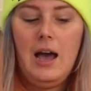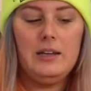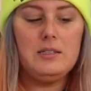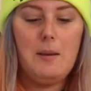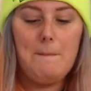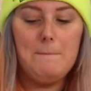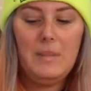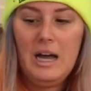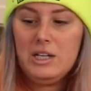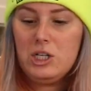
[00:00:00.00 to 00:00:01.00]
as
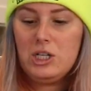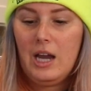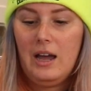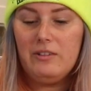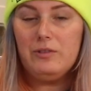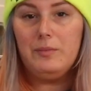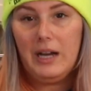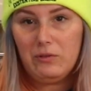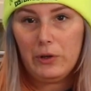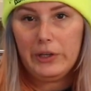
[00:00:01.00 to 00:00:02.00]
much of
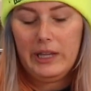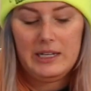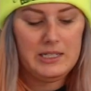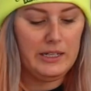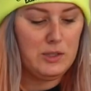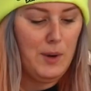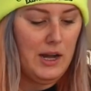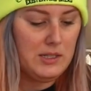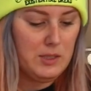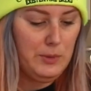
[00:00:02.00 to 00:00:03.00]
my royal icing as
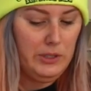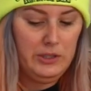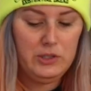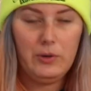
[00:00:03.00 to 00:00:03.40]
possible.